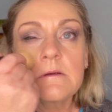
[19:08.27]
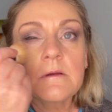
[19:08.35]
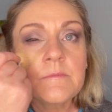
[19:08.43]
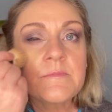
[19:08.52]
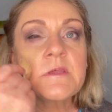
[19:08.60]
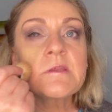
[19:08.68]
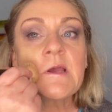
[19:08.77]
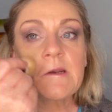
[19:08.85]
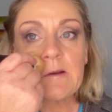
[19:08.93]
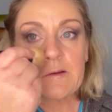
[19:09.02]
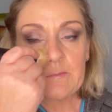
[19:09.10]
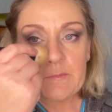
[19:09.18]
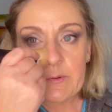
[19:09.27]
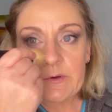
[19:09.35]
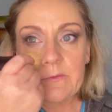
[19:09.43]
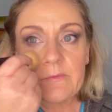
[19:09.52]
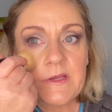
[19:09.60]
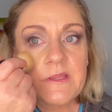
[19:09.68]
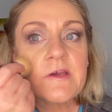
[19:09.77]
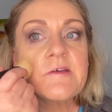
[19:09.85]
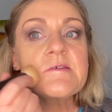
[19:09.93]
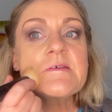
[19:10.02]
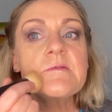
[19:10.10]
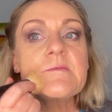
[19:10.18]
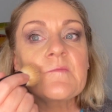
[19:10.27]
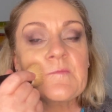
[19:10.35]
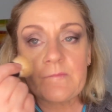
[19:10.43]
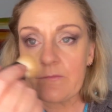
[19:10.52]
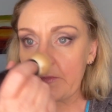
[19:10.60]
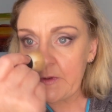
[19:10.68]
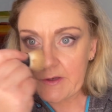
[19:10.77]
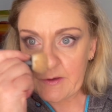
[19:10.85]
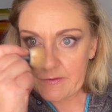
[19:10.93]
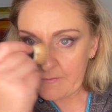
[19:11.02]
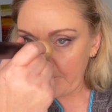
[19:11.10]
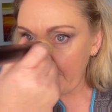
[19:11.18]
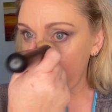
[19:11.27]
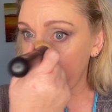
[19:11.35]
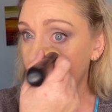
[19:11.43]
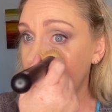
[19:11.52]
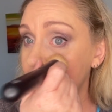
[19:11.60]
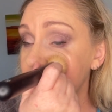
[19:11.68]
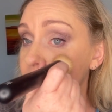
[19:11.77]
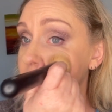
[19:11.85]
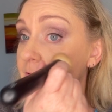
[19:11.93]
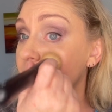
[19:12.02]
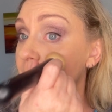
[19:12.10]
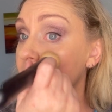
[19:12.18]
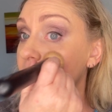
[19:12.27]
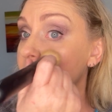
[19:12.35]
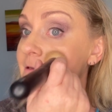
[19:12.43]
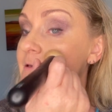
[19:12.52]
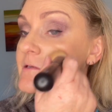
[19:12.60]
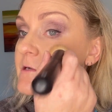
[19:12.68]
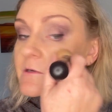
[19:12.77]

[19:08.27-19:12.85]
I'm just going to put it where those, you know, where the redness is worst.